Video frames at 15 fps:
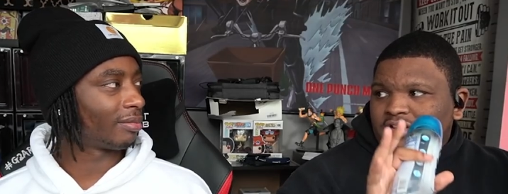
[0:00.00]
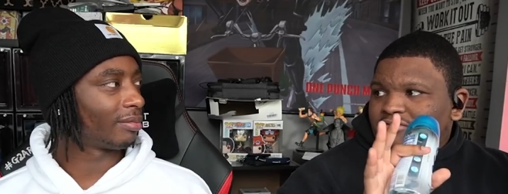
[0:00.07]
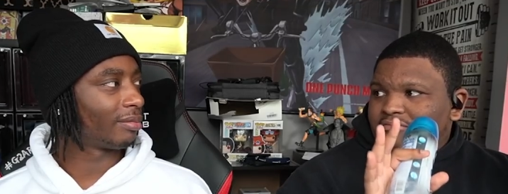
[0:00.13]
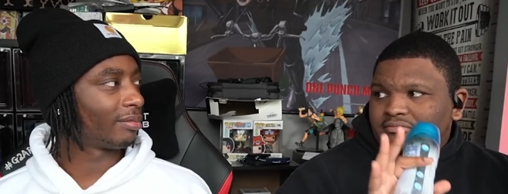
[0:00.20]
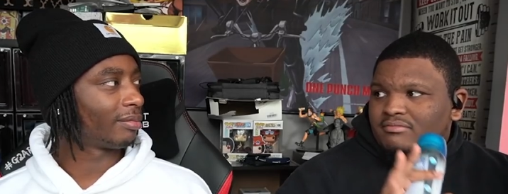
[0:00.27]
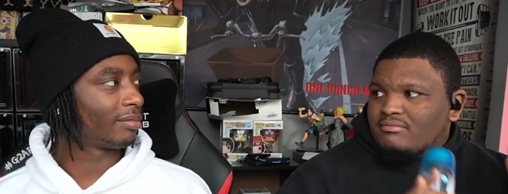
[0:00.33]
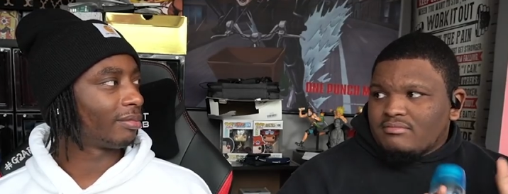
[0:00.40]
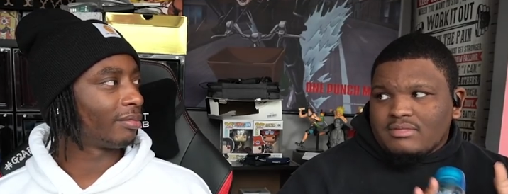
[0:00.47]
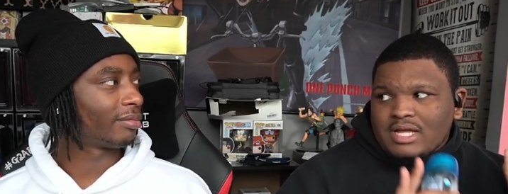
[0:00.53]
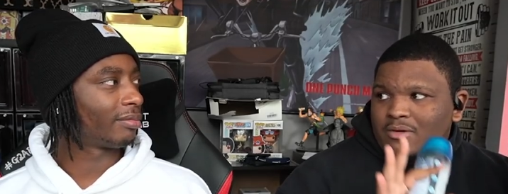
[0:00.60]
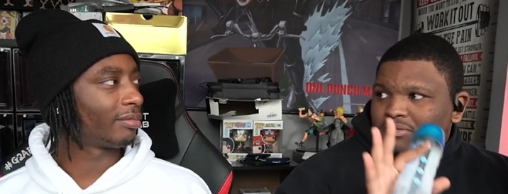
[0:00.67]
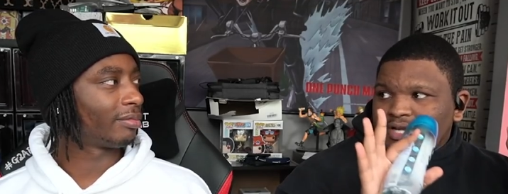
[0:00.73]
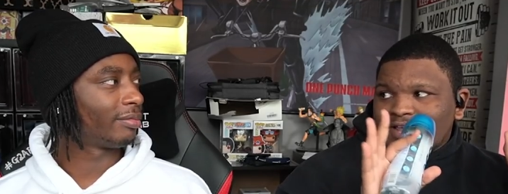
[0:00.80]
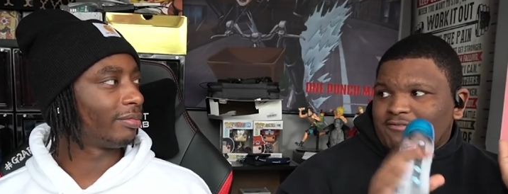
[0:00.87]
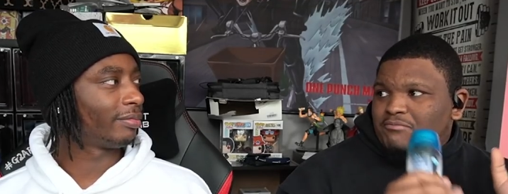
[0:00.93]
Speaker 1: even I
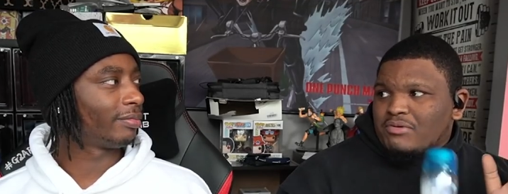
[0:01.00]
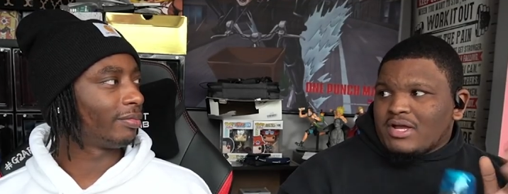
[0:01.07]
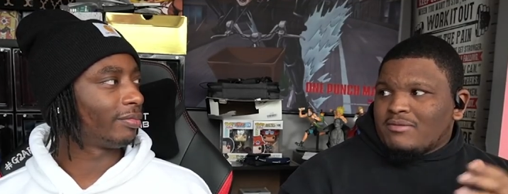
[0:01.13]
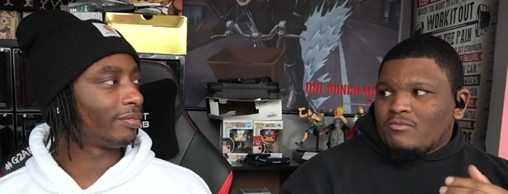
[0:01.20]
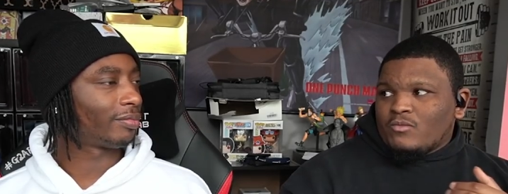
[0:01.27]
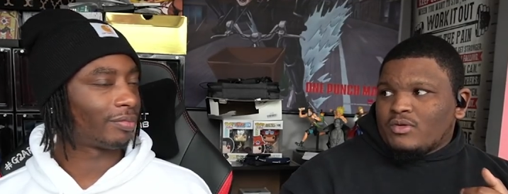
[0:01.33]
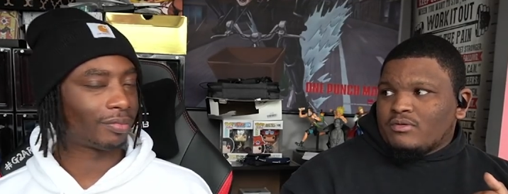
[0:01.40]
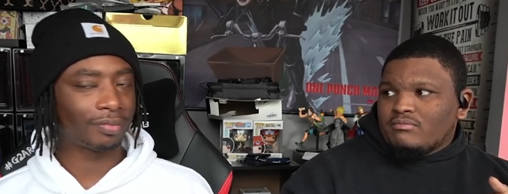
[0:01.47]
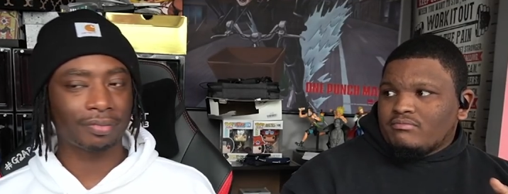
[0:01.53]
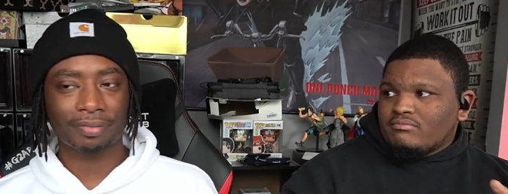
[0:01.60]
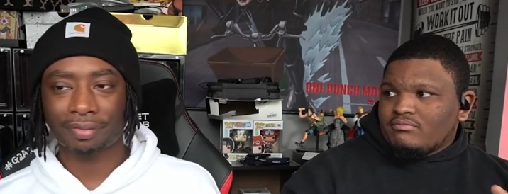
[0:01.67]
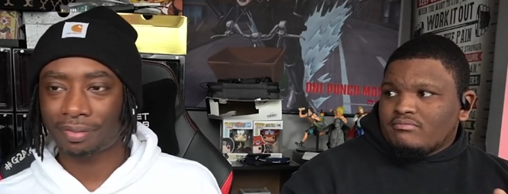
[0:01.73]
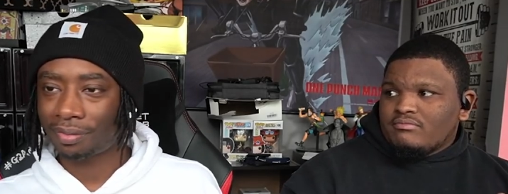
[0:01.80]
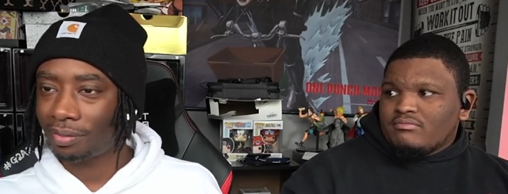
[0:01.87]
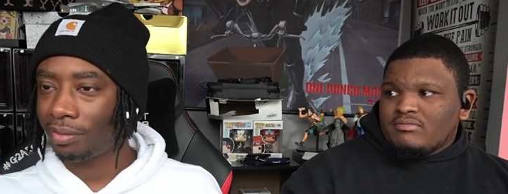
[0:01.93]
wouldn't have a problem with him.
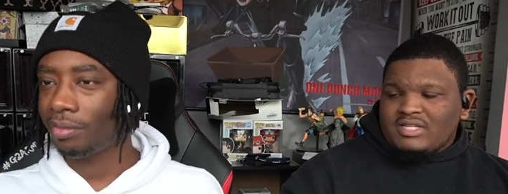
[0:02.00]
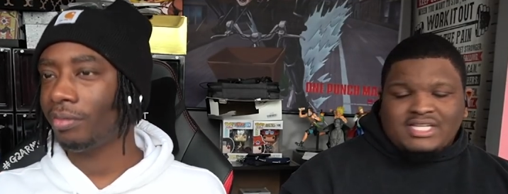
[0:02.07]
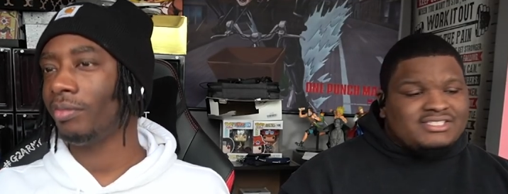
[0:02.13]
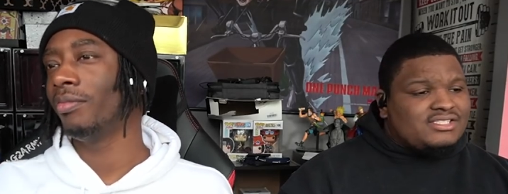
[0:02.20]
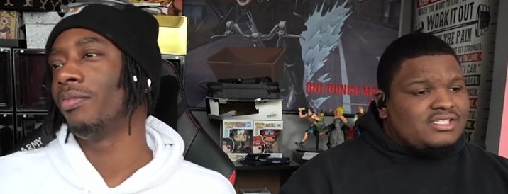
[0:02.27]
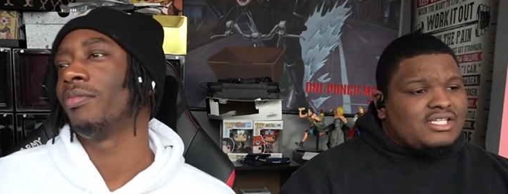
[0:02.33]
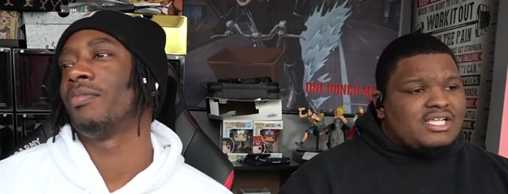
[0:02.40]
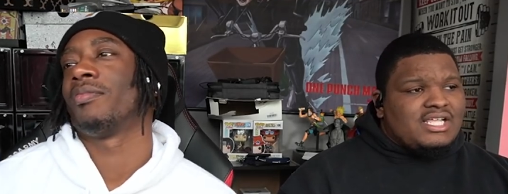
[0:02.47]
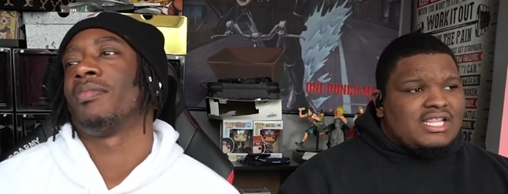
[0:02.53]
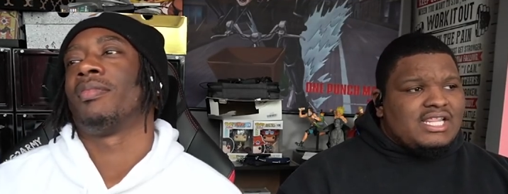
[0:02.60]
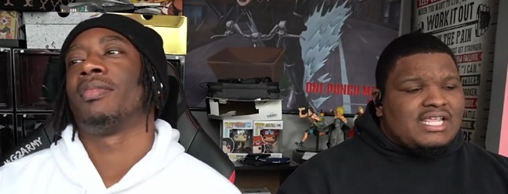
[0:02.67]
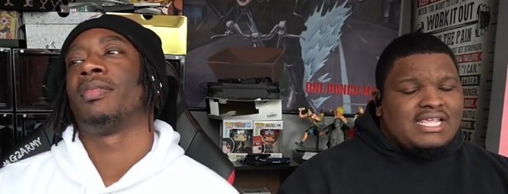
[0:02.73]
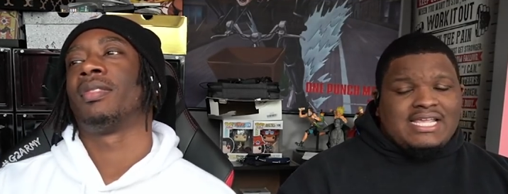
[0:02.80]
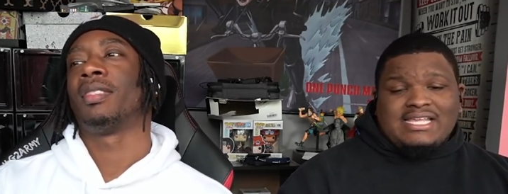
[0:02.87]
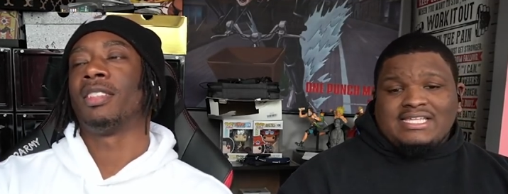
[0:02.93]
It's
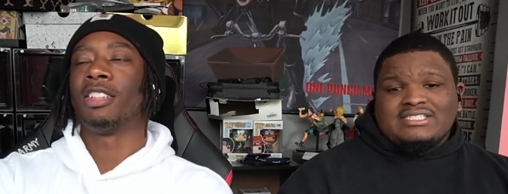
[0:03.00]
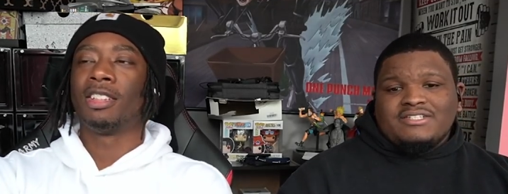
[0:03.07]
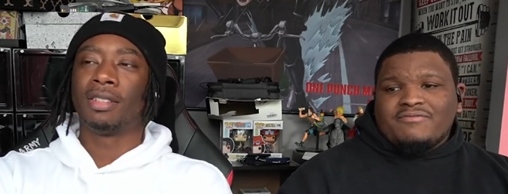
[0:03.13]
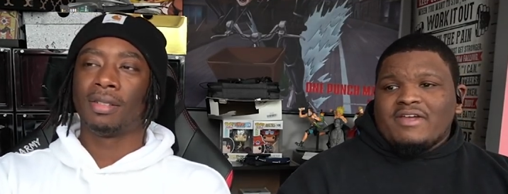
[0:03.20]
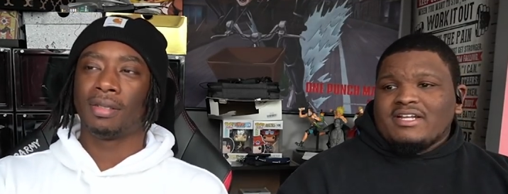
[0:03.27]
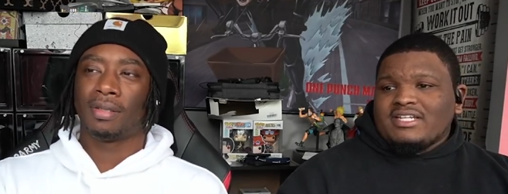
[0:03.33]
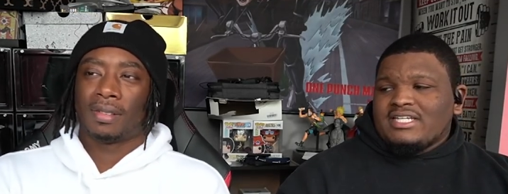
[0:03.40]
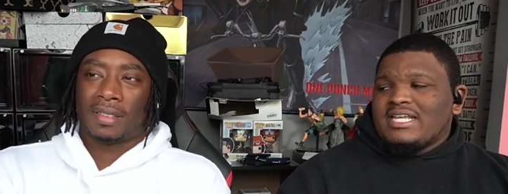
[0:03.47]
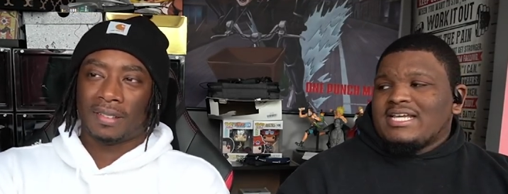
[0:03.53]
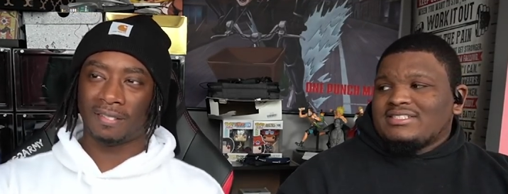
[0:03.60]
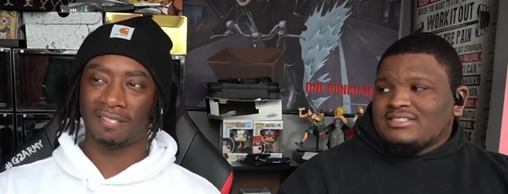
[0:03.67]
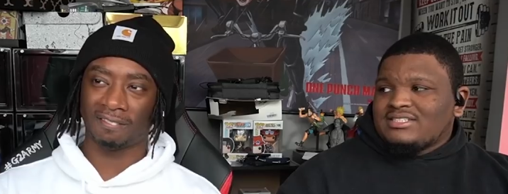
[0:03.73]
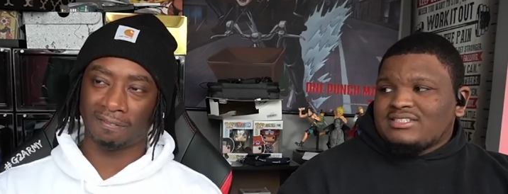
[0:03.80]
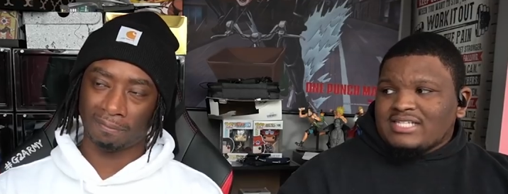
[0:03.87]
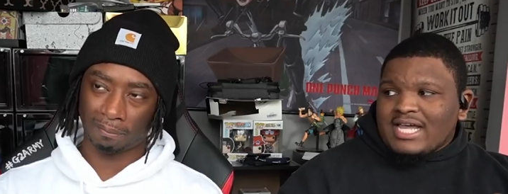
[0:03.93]
it's the fact that he
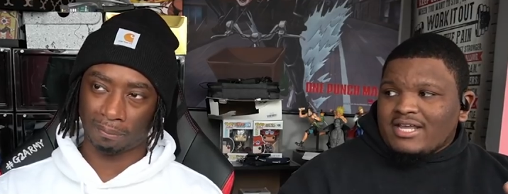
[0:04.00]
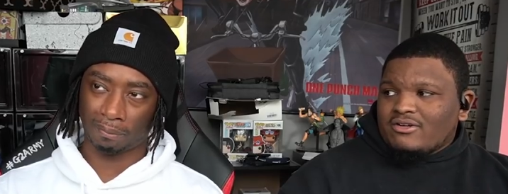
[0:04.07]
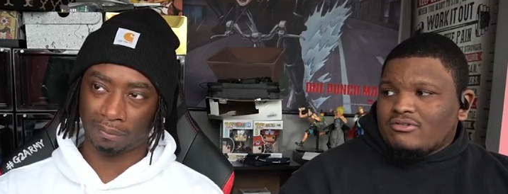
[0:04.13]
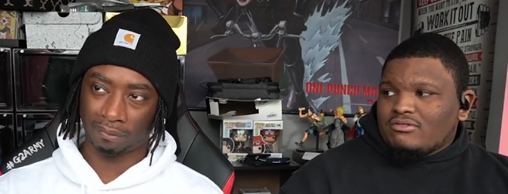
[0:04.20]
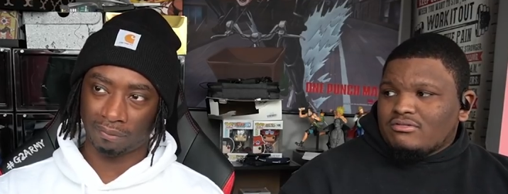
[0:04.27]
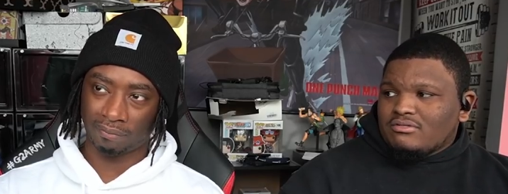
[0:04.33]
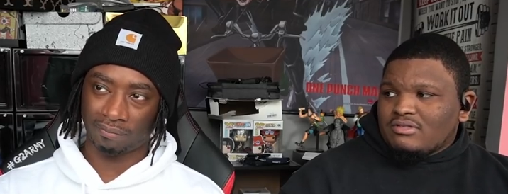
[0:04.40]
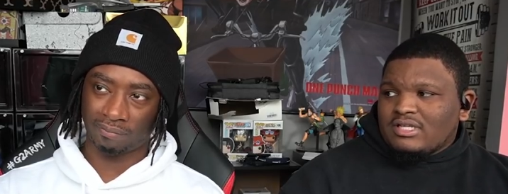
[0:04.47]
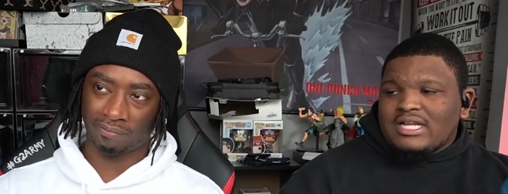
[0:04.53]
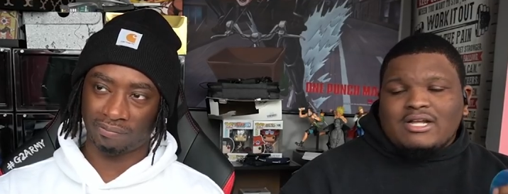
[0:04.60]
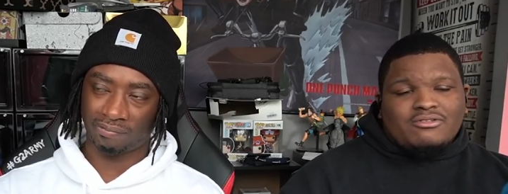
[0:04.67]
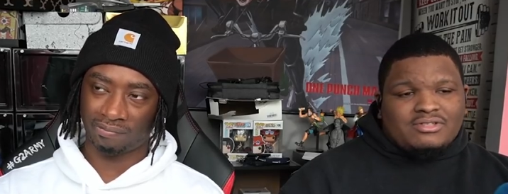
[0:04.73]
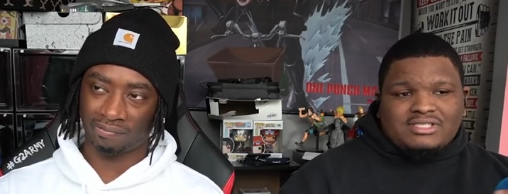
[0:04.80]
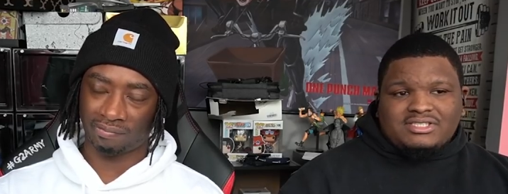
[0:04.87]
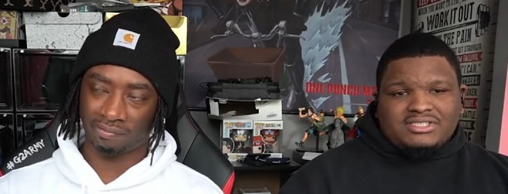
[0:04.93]
has this title, and I
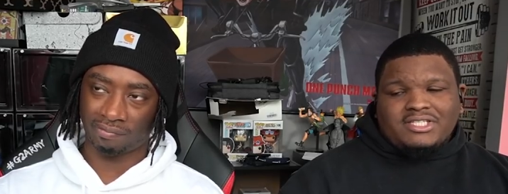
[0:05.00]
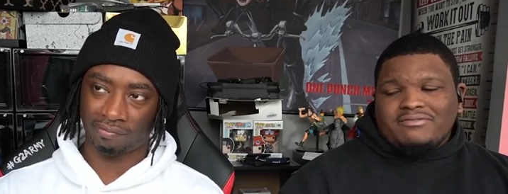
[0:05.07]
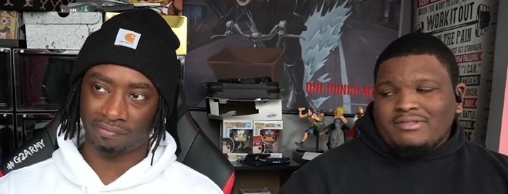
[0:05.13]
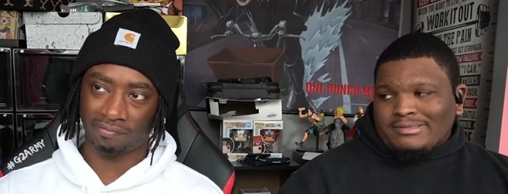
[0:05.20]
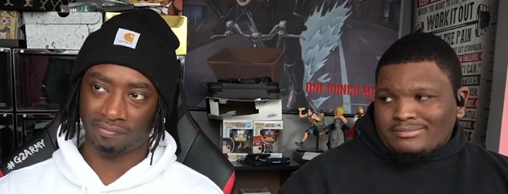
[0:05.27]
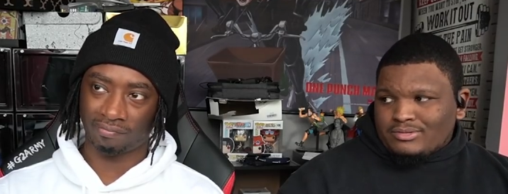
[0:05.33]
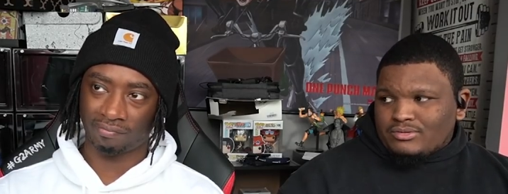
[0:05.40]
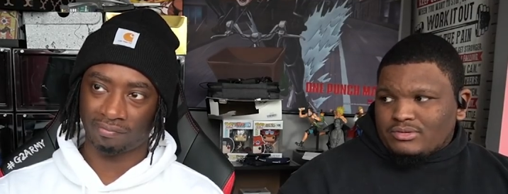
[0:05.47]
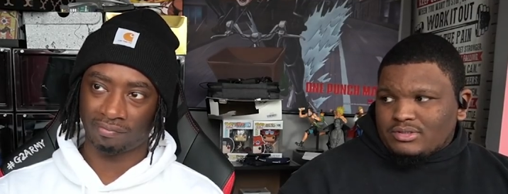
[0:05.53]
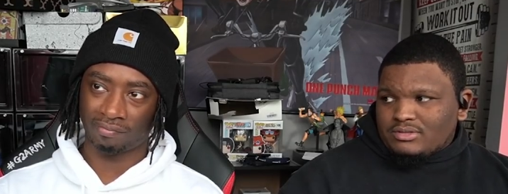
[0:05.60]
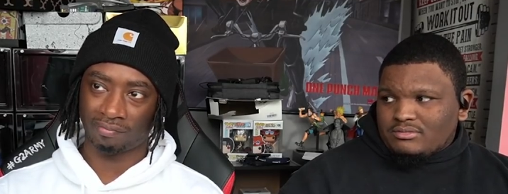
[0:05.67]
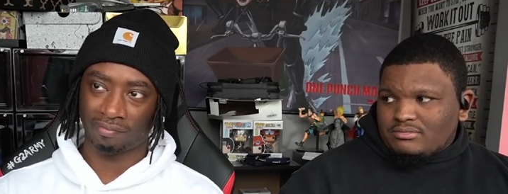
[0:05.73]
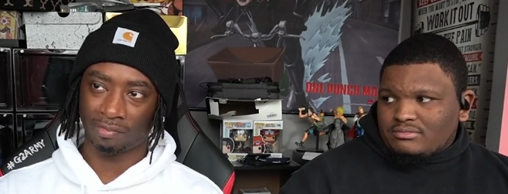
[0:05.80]
don't think he's living up to it.